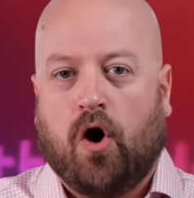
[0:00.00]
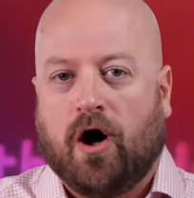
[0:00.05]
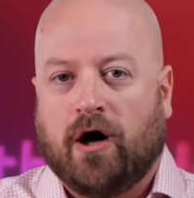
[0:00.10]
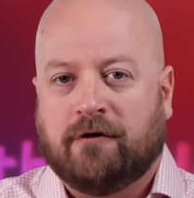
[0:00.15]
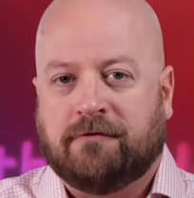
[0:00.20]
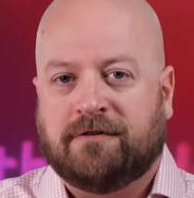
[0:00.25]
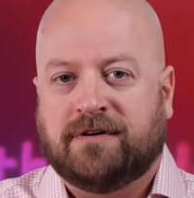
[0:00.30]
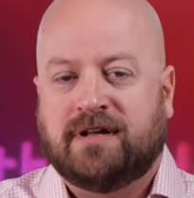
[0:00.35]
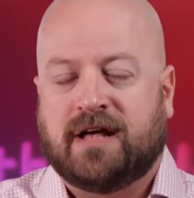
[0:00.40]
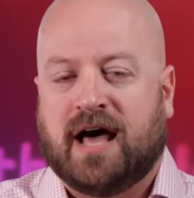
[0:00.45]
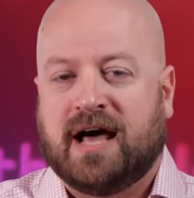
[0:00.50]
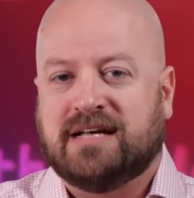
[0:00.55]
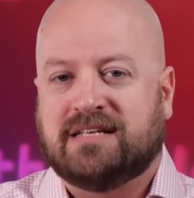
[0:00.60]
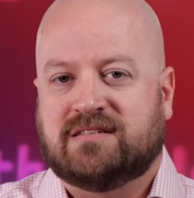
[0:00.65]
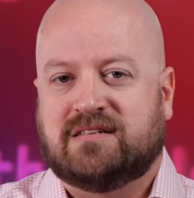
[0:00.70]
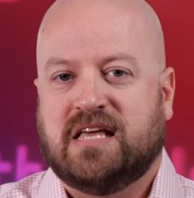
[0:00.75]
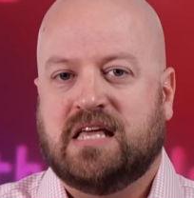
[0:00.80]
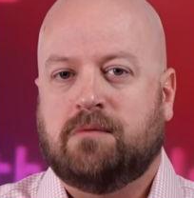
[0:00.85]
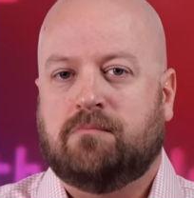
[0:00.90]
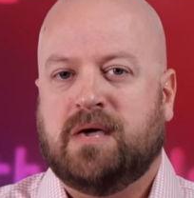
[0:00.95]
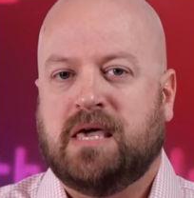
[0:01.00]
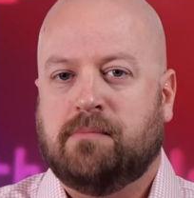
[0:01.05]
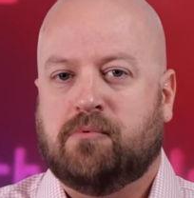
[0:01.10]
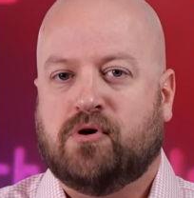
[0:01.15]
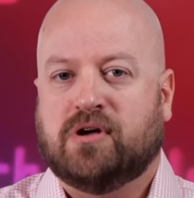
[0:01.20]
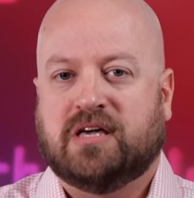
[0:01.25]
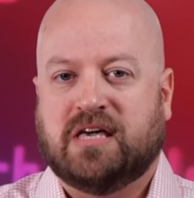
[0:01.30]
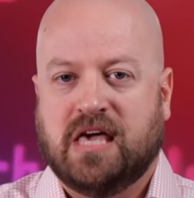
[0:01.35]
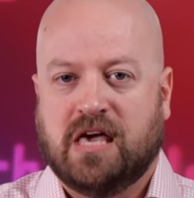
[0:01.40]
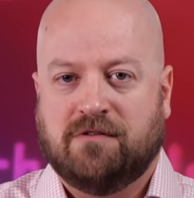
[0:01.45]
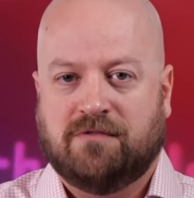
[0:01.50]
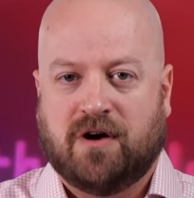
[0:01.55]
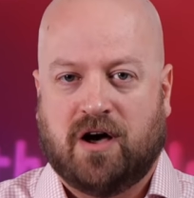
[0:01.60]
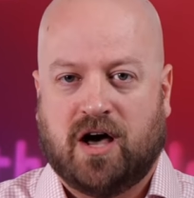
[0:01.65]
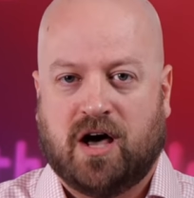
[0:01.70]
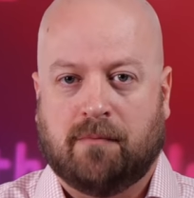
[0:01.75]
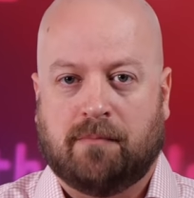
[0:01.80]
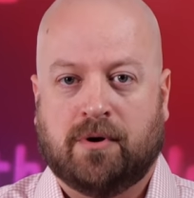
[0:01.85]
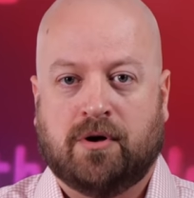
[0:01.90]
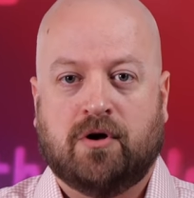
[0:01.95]
Often I see people give
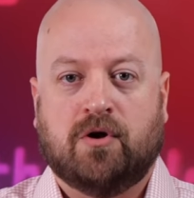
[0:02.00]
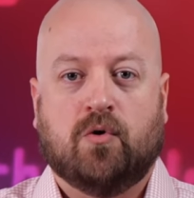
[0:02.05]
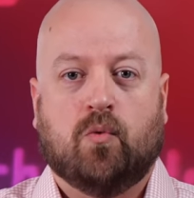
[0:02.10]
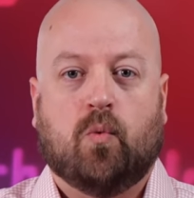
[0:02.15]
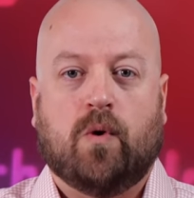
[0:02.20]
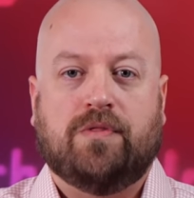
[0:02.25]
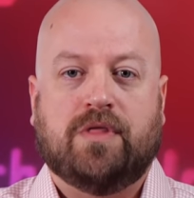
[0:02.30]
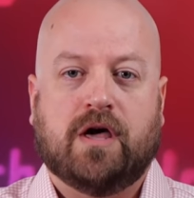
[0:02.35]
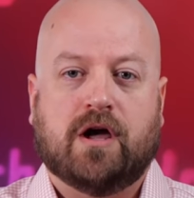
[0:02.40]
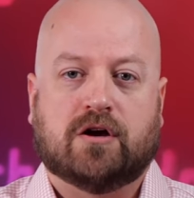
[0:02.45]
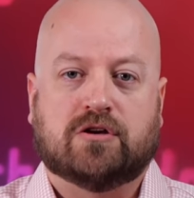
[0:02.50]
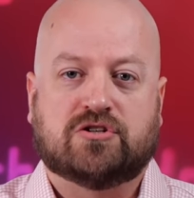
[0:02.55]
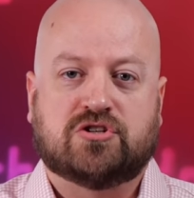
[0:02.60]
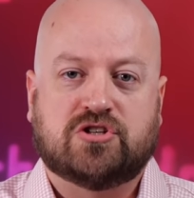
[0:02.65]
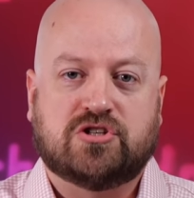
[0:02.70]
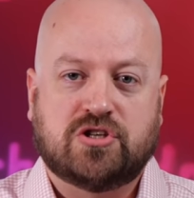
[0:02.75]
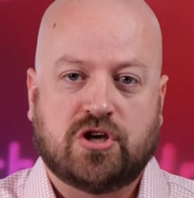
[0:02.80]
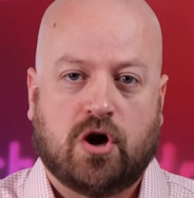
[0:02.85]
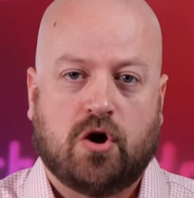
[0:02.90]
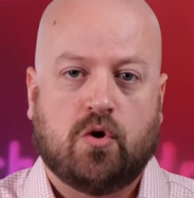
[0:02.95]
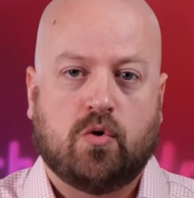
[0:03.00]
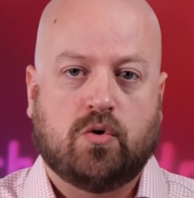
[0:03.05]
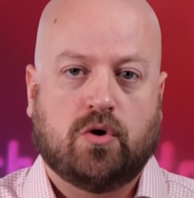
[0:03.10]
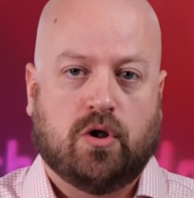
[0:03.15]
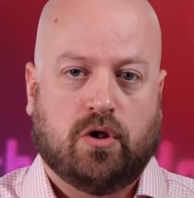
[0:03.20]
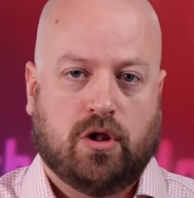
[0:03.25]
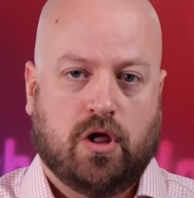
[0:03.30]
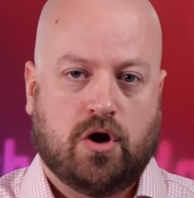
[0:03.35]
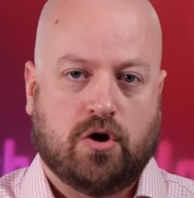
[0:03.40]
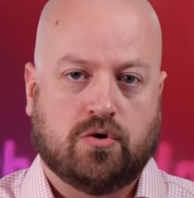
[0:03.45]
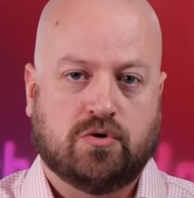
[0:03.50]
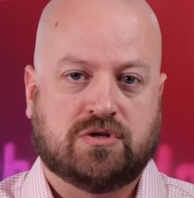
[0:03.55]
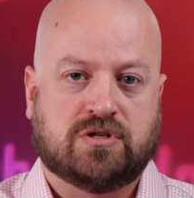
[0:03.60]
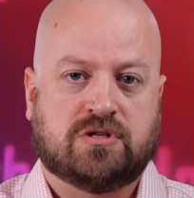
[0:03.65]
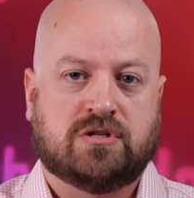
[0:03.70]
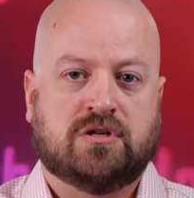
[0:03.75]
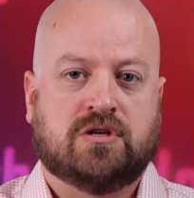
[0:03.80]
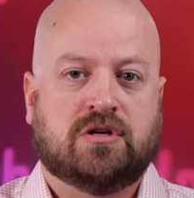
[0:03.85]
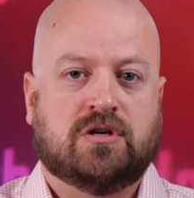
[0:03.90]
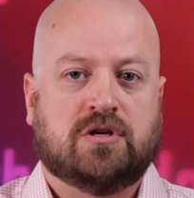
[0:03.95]
up when they are so
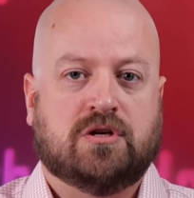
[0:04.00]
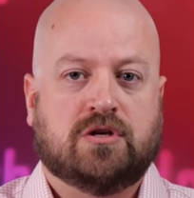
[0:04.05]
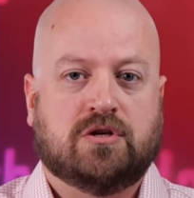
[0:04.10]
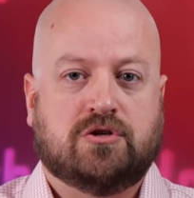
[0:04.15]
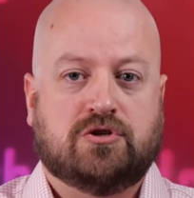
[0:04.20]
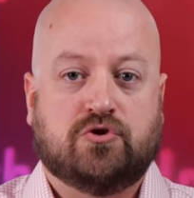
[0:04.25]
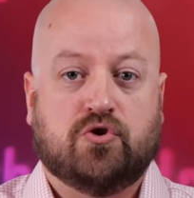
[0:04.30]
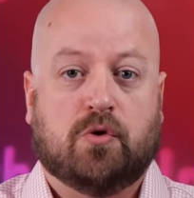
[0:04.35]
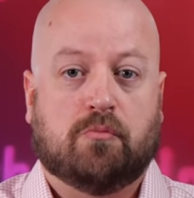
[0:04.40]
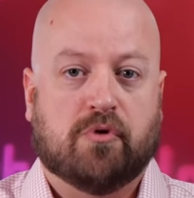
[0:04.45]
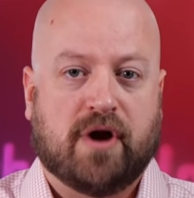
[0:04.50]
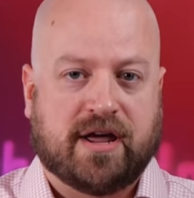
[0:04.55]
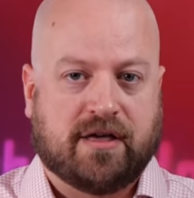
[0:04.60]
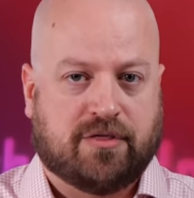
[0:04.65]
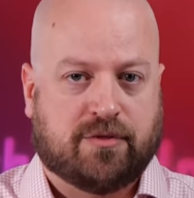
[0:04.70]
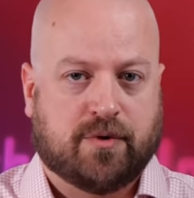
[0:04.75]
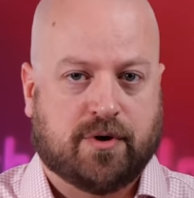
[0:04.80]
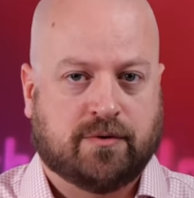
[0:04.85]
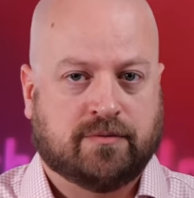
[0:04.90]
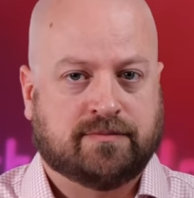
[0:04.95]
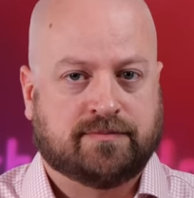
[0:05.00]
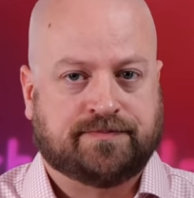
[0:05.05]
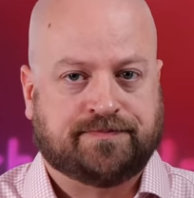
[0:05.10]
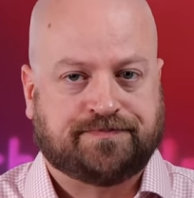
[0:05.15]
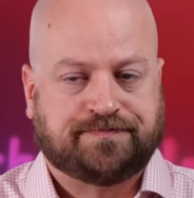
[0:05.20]
close to a breakthrough.